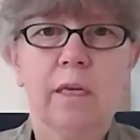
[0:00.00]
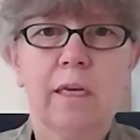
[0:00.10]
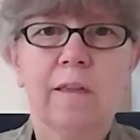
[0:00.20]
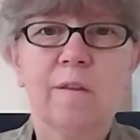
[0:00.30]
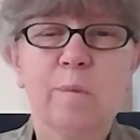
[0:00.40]

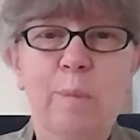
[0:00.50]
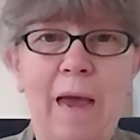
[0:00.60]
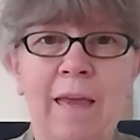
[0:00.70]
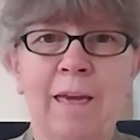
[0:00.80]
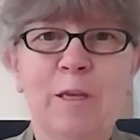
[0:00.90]

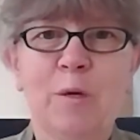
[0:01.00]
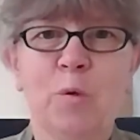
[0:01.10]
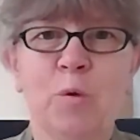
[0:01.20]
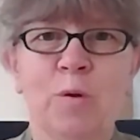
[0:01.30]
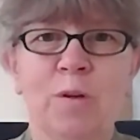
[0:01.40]
inspire
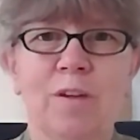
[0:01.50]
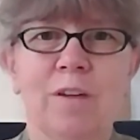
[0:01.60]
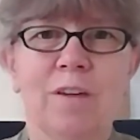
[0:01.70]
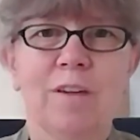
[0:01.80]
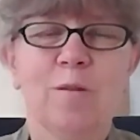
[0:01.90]
you
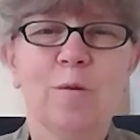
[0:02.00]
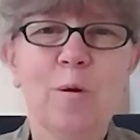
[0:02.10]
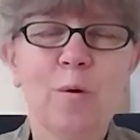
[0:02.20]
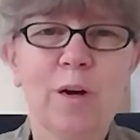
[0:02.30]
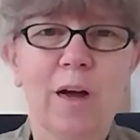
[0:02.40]
to
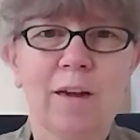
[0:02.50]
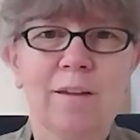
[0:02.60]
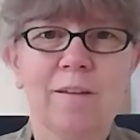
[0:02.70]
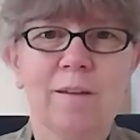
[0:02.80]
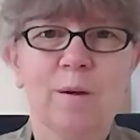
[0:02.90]
look
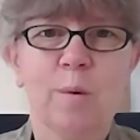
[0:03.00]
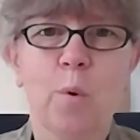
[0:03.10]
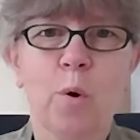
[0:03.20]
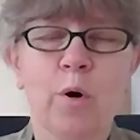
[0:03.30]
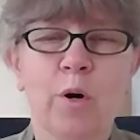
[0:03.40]
at
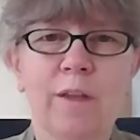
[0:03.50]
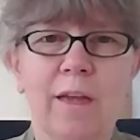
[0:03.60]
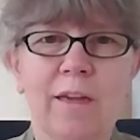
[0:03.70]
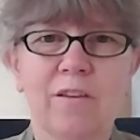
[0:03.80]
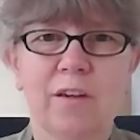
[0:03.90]
more
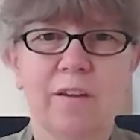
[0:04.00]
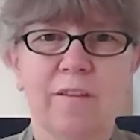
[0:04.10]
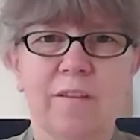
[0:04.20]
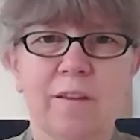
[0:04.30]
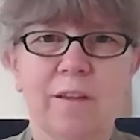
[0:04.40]
than
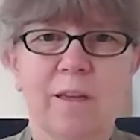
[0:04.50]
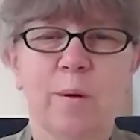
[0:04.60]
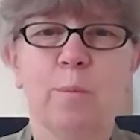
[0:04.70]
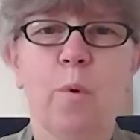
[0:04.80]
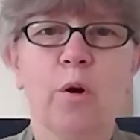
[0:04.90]
just
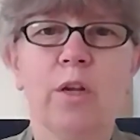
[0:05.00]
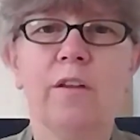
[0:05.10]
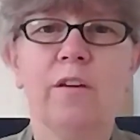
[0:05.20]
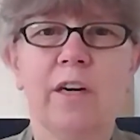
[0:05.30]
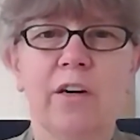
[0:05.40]

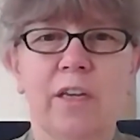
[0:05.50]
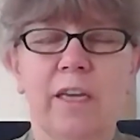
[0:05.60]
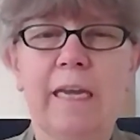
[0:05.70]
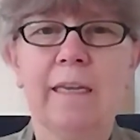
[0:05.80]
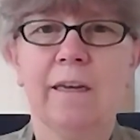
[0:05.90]
monetary
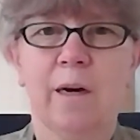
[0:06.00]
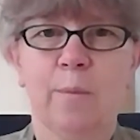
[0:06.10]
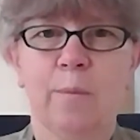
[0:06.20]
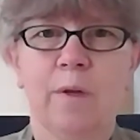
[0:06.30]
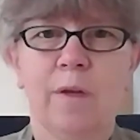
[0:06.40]

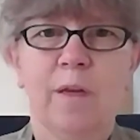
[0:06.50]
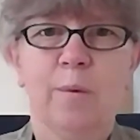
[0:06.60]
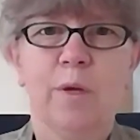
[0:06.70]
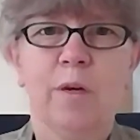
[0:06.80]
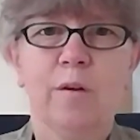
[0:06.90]
income,
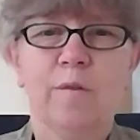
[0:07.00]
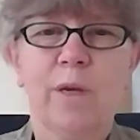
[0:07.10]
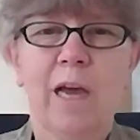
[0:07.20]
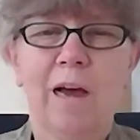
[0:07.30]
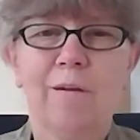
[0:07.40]
because
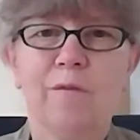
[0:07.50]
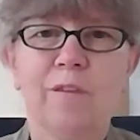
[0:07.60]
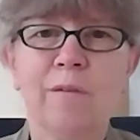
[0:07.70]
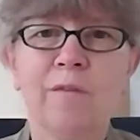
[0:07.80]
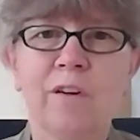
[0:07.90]
we have
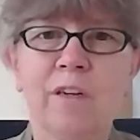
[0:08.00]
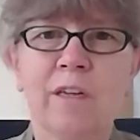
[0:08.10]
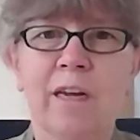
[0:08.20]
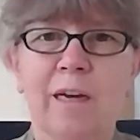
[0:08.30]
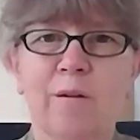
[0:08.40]

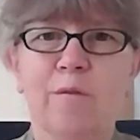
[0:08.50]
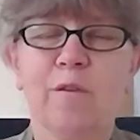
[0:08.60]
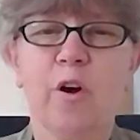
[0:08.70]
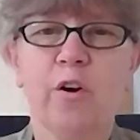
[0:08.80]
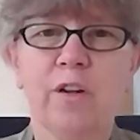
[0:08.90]
different kind of
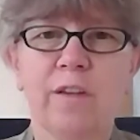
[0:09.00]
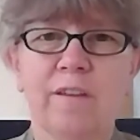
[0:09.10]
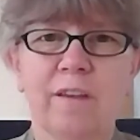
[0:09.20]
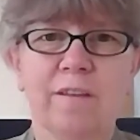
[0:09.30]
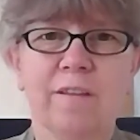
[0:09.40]

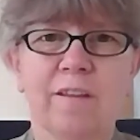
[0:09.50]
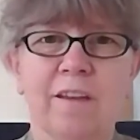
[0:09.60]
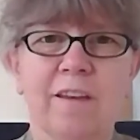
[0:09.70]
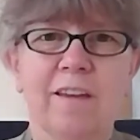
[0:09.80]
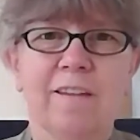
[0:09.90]
currencies
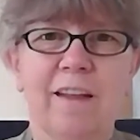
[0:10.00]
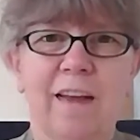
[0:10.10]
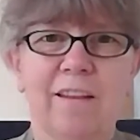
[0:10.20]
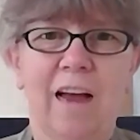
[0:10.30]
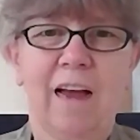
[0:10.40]

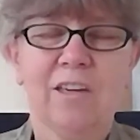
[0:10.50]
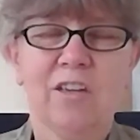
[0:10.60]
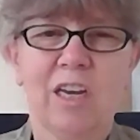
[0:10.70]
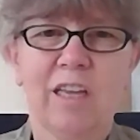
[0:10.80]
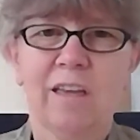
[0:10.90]
that are
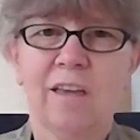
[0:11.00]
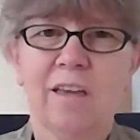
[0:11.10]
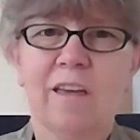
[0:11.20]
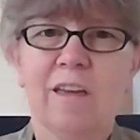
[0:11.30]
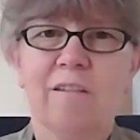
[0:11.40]
actually
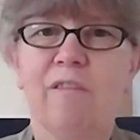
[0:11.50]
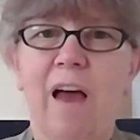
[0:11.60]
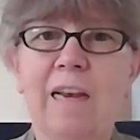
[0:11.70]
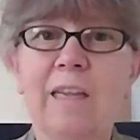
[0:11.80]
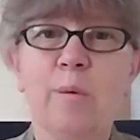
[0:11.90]

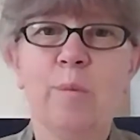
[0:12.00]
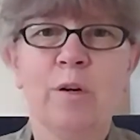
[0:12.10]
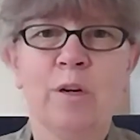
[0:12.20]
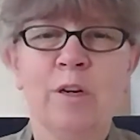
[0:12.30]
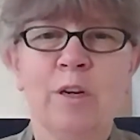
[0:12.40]

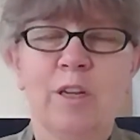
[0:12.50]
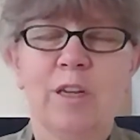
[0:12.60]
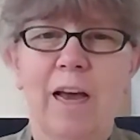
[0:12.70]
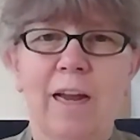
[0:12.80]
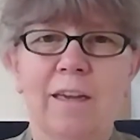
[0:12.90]
valuable,
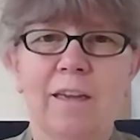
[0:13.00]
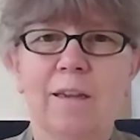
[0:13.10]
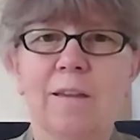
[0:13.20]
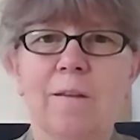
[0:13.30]
and